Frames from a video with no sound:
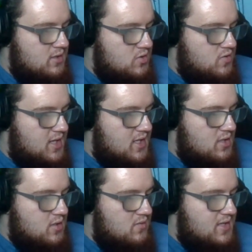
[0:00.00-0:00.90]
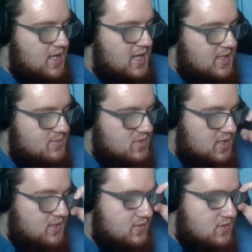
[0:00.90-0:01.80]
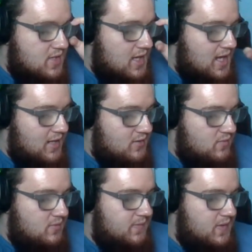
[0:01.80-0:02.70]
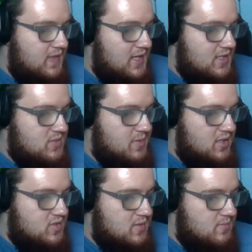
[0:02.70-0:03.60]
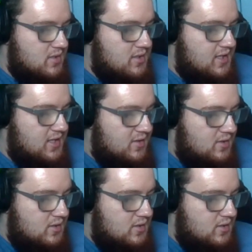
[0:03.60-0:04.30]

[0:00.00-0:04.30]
to try new games and to stay active within the Xbox community.